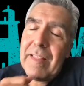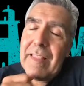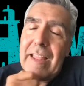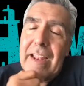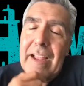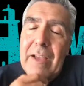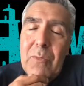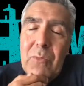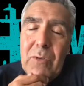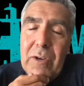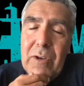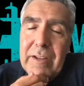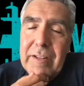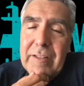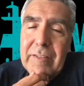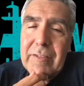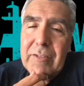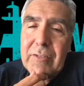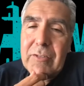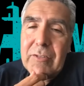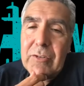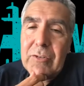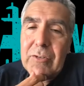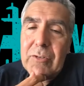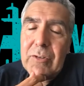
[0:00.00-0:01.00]
that I wanted
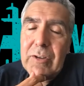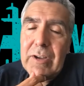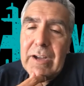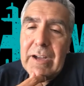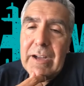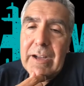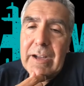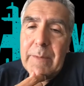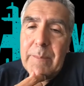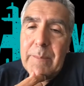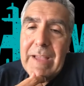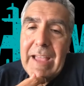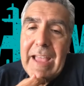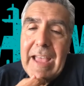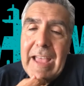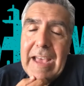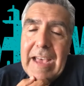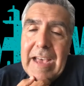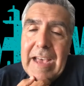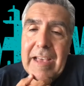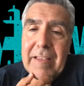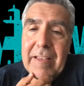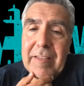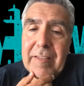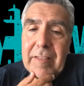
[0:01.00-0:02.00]
to um,
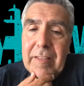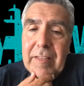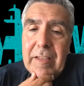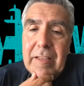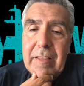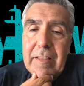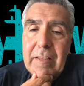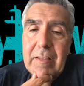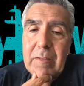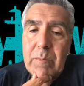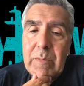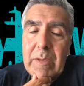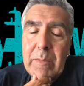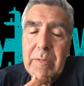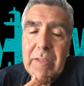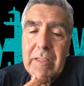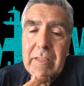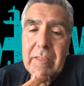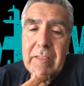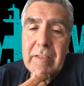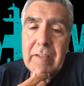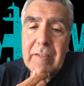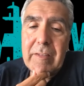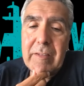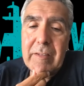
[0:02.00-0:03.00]
ask, and maybe
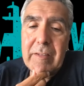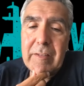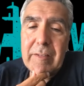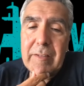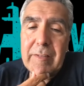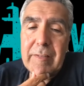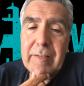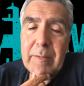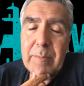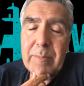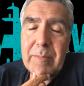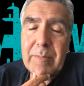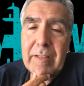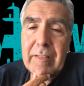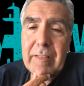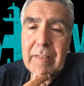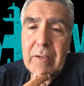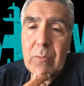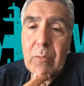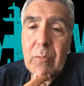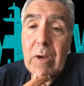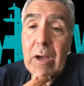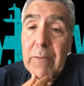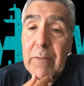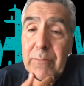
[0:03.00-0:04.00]
this is something
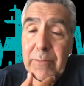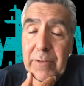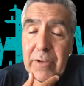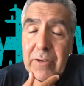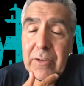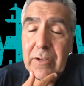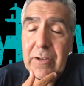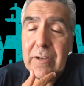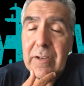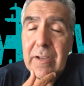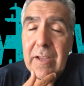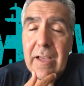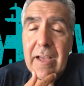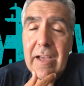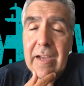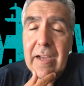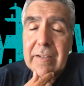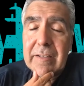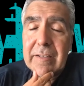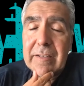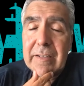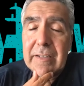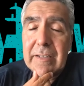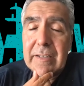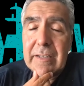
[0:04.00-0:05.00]
that Rafa could
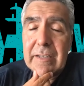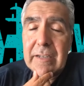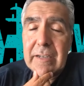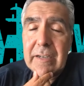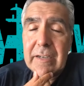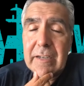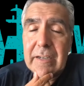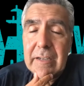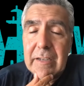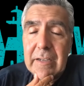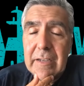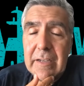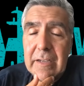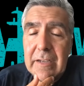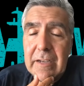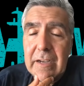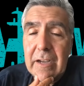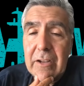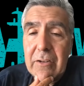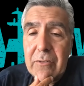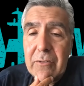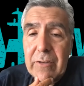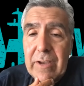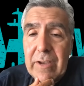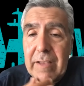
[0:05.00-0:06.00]
actually uh,
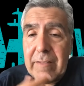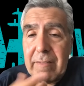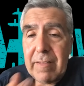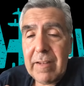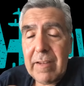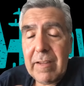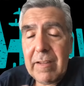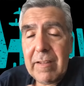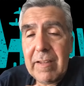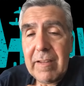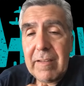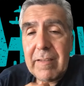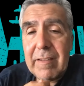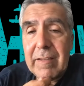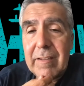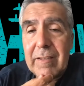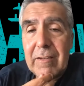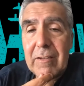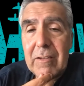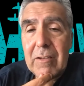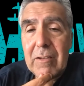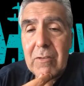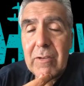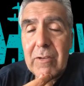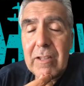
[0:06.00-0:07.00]
address in addition
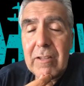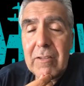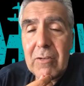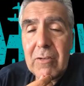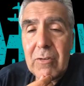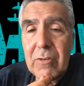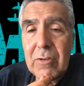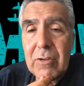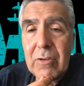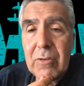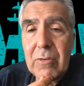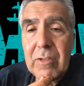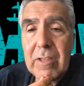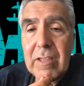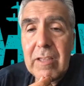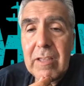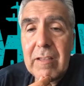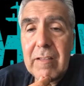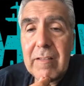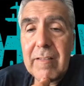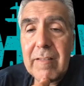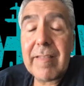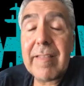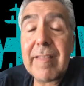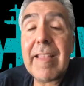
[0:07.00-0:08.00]
to you, Antonio,
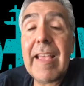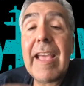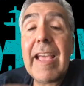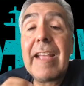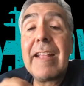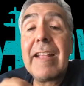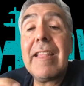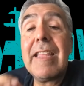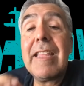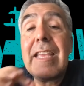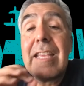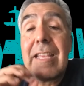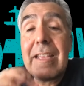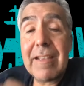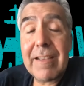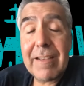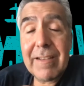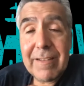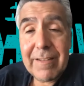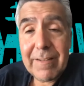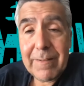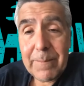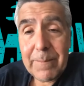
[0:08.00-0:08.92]
is technique.